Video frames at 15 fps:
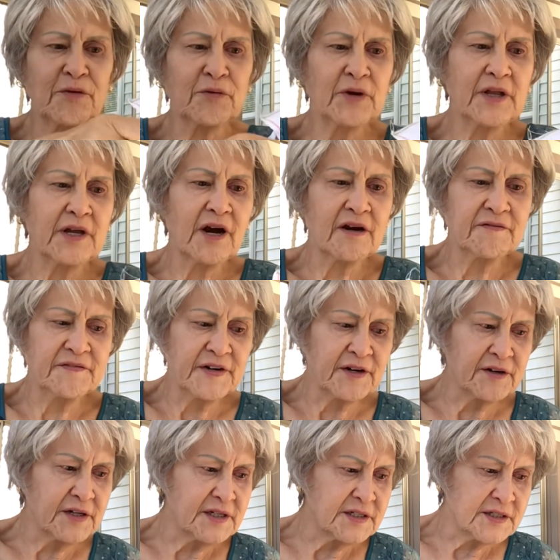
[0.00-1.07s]
really are
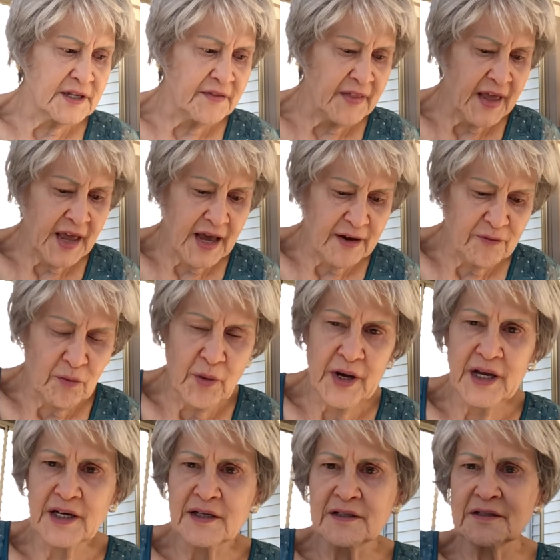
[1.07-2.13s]
fairies and they have
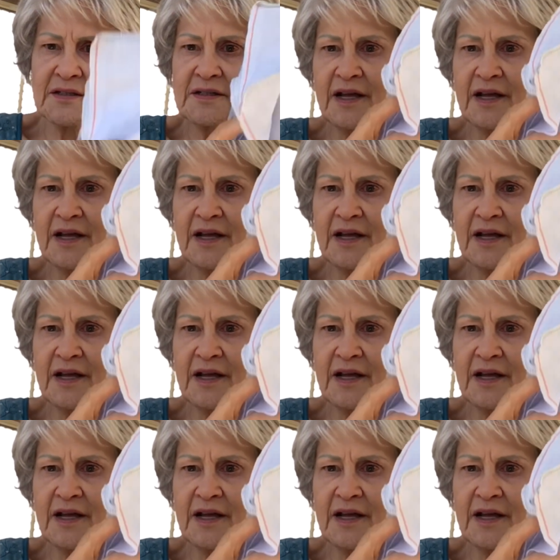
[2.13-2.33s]
wings,